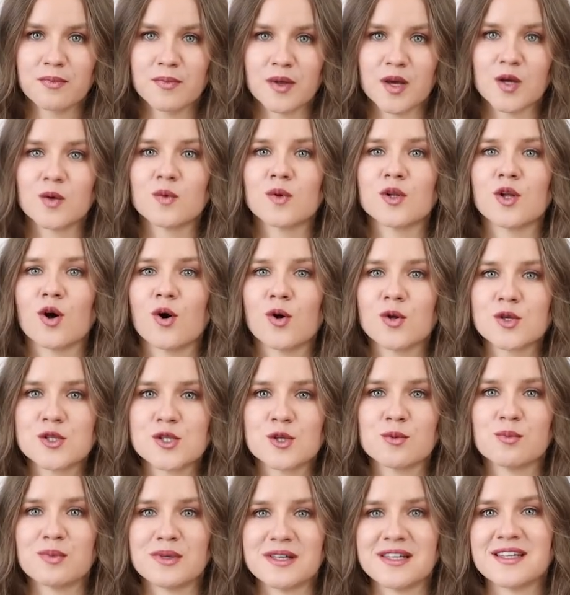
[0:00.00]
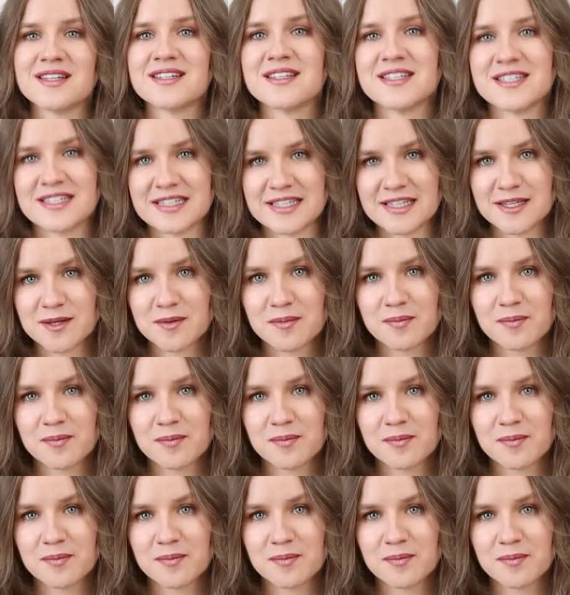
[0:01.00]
It will also be D.